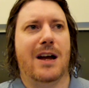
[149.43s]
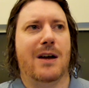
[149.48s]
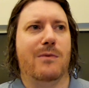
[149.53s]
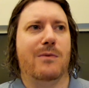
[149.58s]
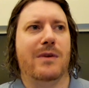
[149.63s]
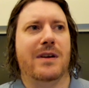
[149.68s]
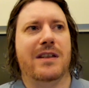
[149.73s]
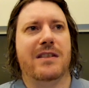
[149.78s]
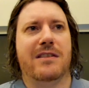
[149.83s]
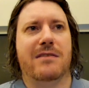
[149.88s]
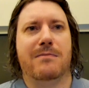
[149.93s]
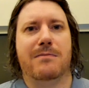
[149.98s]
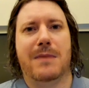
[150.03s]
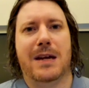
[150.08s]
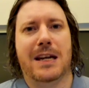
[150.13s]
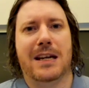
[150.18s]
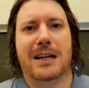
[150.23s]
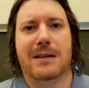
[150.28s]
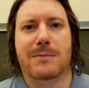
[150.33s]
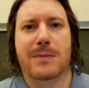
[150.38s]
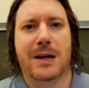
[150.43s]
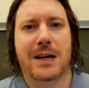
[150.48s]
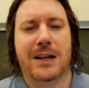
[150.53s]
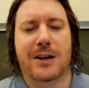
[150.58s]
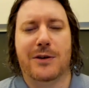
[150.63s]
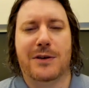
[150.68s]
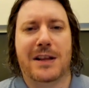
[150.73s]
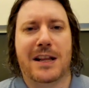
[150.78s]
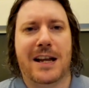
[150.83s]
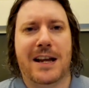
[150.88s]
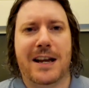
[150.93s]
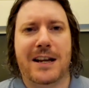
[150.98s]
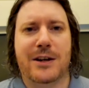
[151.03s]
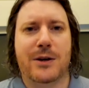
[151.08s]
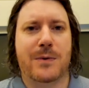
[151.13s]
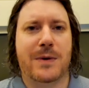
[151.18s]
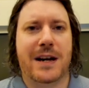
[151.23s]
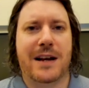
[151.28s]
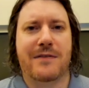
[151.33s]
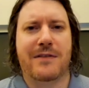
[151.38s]
with making money online
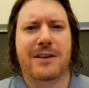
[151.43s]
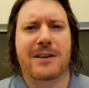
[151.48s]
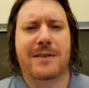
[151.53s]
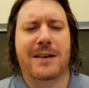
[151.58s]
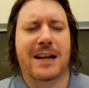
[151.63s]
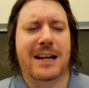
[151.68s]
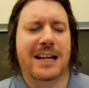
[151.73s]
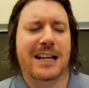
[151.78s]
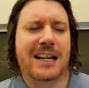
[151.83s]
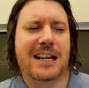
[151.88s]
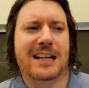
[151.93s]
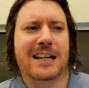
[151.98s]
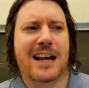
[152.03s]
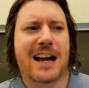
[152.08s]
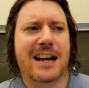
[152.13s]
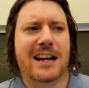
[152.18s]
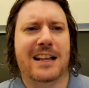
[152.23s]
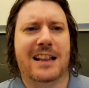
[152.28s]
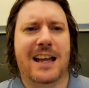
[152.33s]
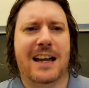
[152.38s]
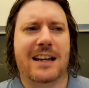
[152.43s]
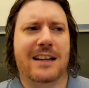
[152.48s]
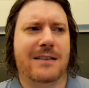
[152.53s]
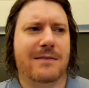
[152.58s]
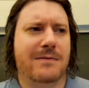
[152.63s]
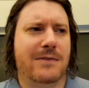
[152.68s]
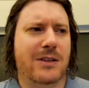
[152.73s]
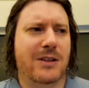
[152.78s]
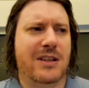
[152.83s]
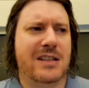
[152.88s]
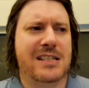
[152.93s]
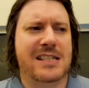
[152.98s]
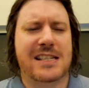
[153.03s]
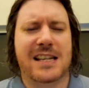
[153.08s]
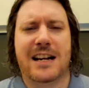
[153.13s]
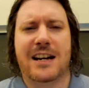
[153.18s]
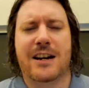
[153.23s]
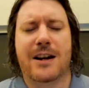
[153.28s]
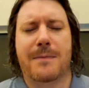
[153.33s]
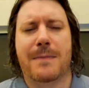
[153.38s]
or whatever? And it can kind of like, you can
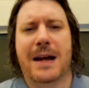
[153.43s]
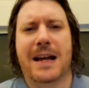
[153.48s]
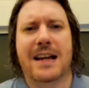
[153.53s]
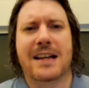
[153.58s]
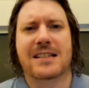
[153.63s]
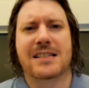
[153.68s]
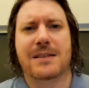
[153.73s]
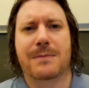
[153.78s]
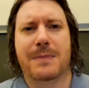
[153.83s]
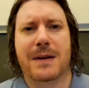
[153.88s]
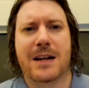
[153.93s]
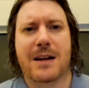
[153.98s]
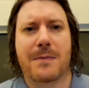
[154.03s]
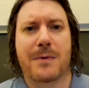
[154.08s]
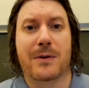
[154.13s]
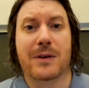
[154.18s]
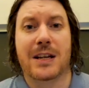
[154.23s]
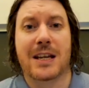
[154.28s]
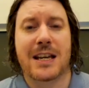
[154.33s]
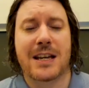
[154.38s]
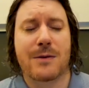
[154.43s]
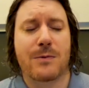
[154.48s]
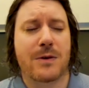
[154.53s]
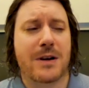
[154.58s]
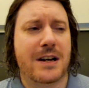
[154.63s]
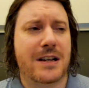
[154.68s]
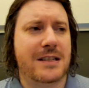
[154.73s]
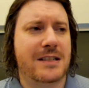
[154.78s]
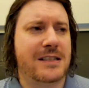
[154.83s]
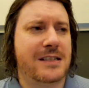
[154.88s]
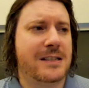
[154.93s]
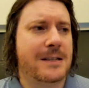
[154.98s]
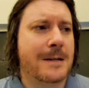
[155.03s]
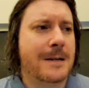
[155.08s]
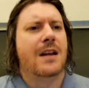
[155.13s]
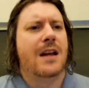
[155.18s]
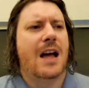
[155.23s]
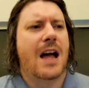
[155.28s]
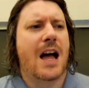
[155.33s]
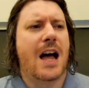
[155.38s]
set it up, I guess, to pick up on keywords.
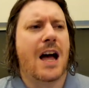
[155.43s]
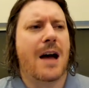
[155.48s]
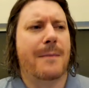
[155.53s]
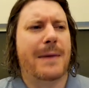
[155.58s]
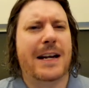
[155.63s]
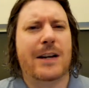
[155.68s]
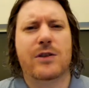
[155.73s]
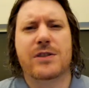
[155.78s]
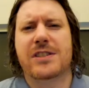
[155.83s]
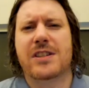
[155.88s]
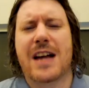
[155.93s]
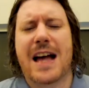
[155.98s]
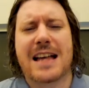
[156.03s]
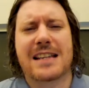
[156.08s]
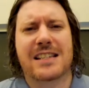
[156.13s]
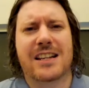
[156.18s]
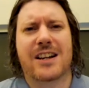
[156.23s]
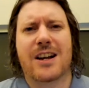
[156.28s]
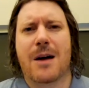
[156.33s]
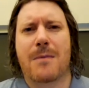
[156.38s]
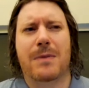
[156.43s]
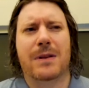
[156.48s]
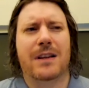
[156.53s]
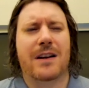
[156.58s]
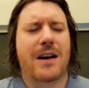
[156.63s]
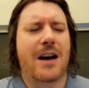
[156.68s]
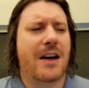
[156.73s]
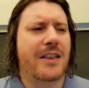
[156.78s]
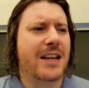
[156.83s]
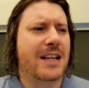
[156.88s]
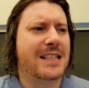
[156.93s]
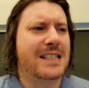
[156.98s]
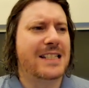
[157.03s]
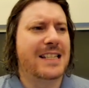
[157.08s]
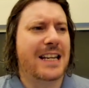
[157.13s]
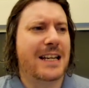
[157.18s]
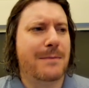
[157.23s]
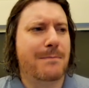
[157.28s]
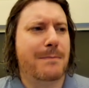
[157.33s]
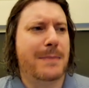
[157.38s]
And it also has a couple of other
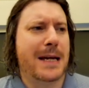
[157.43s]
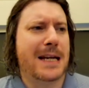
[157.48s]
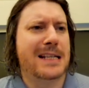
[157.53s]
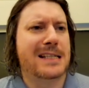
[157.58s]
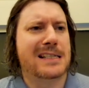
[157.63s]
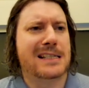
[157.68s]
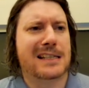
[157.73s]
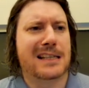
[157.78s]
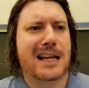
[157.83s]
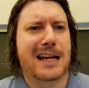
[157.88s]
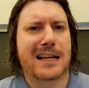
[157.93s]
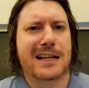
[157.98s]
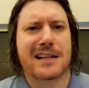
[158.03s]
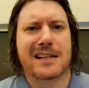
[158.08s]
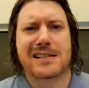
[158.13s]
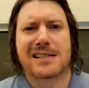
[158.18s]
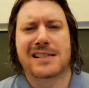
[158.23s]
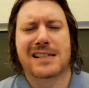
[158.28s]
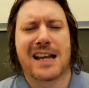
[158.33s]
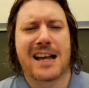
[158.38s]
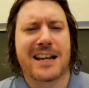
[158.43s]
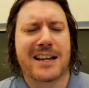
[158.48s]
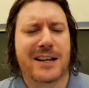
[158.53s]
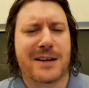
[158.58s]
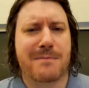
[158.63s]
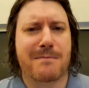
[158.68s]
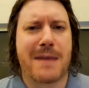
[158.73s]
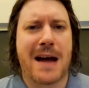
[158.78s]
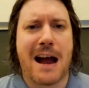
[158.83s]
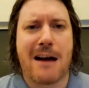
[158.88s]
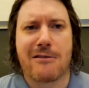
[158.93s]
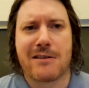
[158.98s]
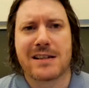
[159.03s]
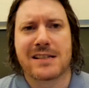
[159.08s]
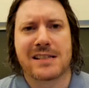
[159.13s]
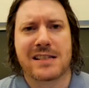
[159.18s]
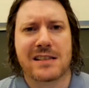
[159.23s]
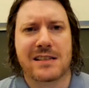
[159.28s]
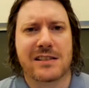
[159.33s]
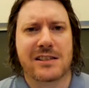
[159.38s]
tidbits like site
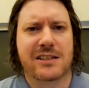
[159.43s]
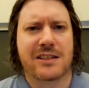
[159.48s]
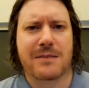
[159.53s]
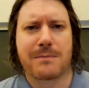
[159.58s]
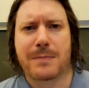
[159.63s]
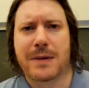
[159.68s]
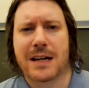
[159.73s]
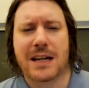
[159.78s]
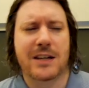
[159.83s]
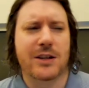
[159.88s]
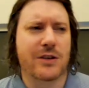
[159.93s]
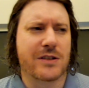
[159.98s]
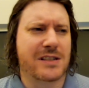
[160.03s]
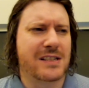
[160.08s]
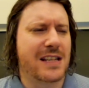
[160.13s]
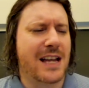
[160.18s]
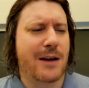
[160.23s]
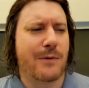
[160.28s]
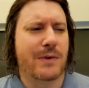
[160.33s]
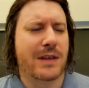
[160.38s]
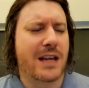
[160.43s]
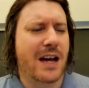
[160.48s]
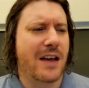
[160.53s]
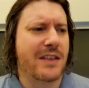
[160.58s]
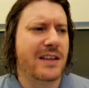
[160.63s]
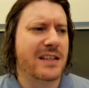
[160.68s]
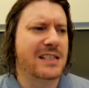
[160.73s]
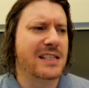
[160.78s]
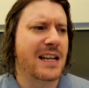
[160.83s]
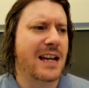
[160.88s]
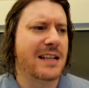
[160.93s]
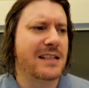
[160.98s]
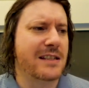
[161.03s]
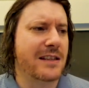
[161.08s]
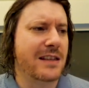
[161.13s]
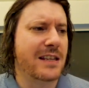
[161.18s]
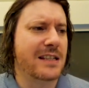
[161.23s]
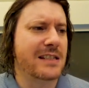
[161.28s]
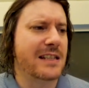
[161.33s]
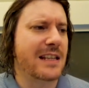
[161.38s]
comparisons, compare your site with other sites
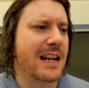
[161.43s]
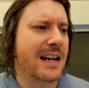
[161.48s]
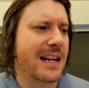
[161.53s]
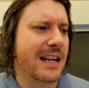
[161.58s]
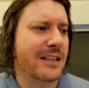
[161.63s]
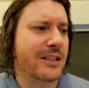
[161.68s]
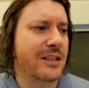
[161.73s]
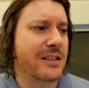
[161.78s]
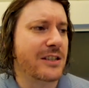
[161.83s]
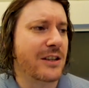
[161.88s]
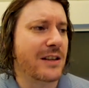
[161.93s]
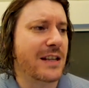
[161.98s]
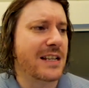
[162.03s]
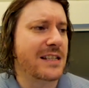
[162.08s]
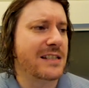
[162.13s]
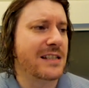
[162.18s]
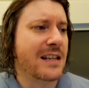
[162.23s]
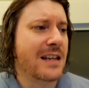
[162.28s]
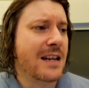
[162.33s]
and things of that nature. So let's